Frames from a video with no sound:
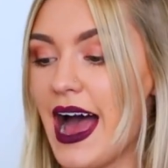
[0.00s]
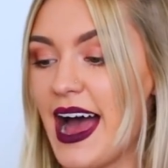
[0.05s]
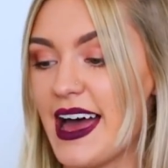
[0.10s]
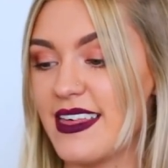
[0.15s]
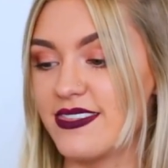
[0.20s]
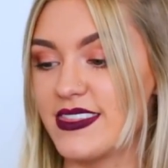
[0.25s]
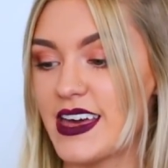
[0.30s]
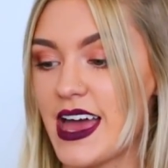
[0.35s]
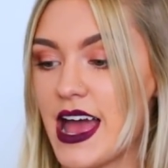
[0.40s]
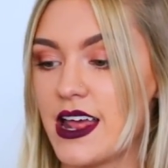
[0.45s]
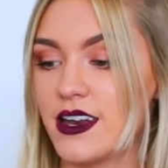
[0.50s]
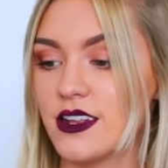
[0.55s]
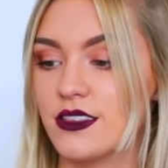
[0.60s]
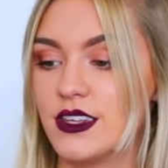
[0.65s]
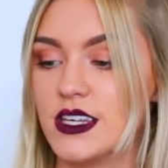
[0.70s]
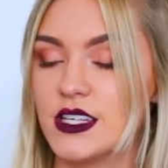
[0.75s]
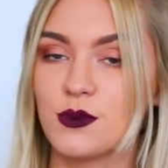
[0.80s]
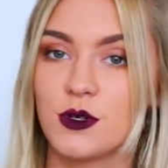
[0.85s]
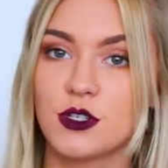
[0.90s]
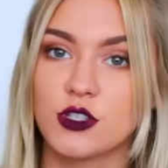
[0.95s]
And then
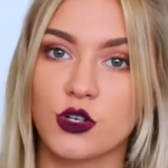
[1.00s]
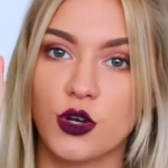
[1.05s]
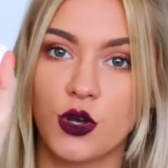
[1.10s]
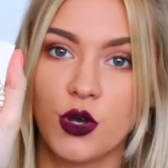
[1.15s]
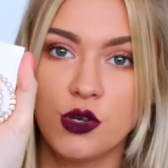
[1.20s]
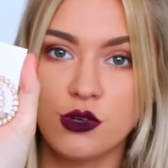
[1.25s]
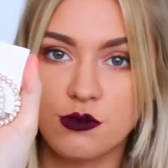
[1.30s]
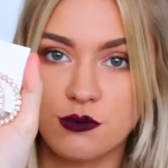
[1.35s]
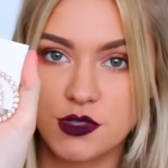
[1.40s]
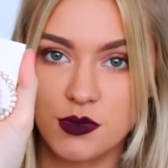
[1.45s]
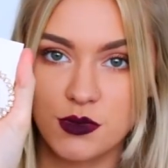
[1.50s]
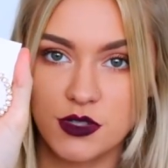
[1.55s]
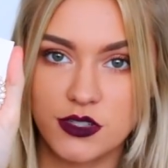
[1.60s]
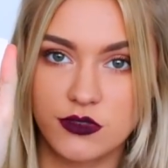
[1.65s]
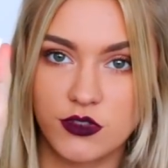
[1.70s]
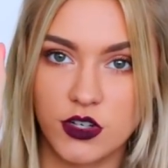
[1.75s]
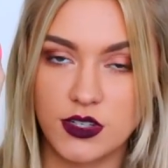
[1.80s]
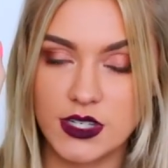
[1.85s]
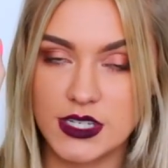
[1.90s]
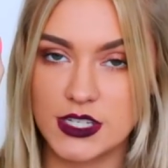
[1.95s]
these ones are hoops, which
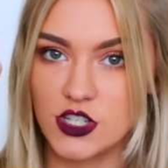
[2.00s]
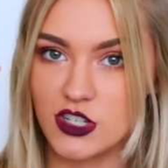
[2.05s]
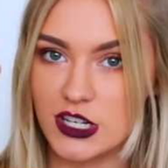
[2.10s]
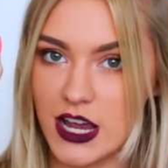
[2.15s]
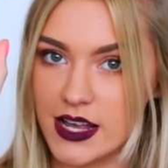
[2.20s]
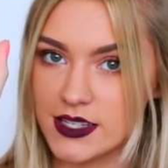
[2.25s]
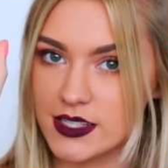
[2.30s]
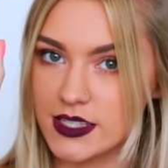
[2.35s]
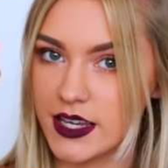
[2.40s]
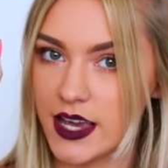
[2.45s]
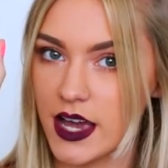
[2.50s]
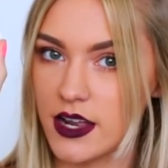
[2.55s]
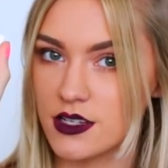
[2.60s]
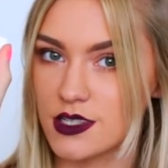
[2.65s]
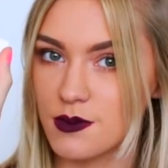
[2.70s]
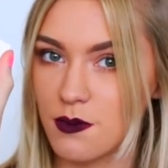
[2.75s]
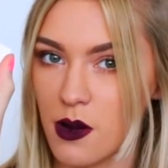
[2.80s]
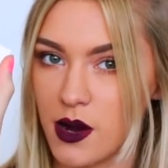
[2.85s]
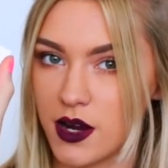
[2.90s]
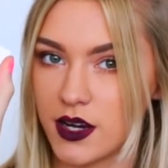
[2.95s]
have got these jazzy kind of
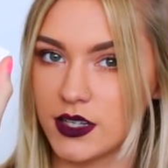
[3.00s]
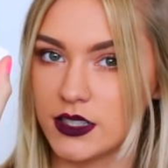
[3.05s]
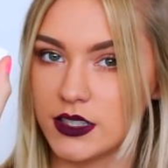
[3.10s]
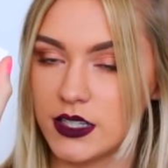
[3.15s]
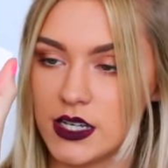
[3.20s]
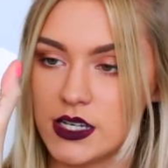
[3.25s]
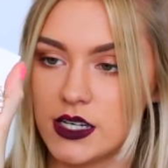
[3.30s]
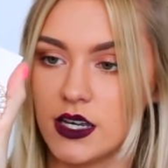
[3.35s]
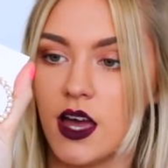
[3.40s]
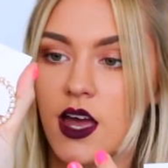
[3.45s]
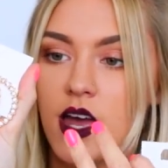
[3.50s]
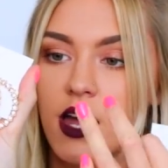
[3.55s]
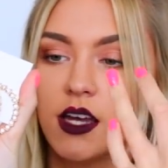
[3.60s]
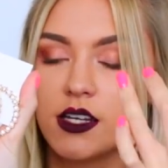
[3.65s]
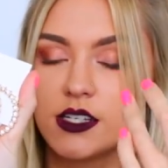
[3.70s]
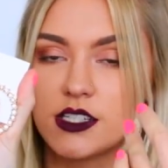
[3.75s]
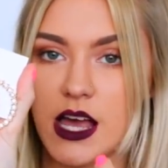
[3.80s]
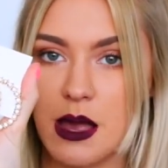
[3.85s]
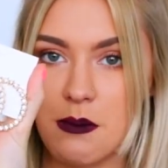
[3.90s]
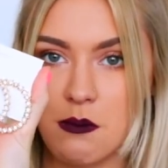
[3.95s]
sparkly
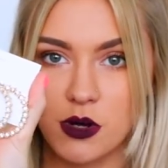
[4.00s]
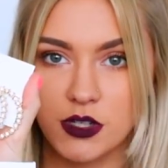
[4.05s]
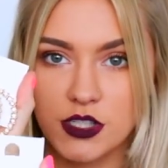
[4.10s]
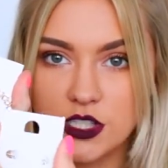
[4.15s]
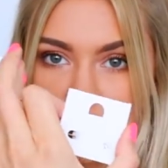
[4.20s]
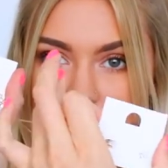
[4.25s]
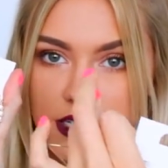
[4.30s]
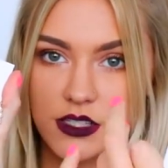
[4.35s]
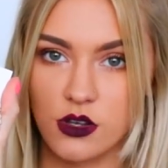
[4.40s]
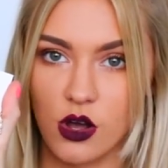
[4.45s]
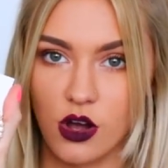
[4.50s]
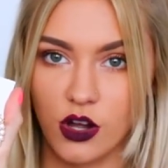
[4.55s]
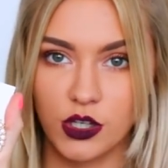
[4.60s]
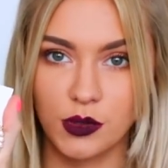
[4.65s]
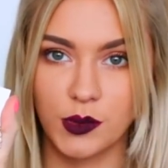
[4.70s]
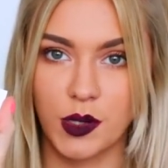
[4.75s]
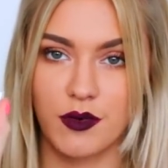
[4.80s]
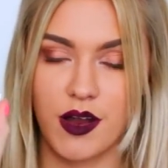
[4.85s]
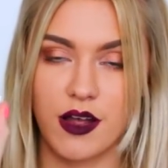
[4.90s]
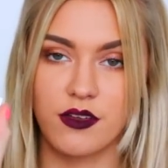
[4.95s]
diamantes all
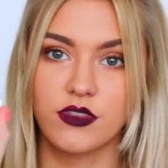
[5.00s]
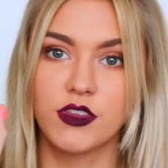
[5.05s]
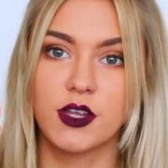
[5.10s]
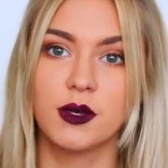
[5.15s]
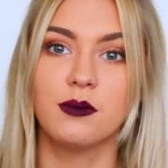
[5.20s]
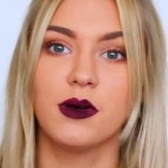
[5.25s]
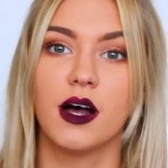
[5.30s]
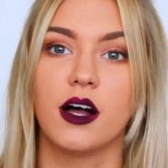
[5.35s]
the way around them.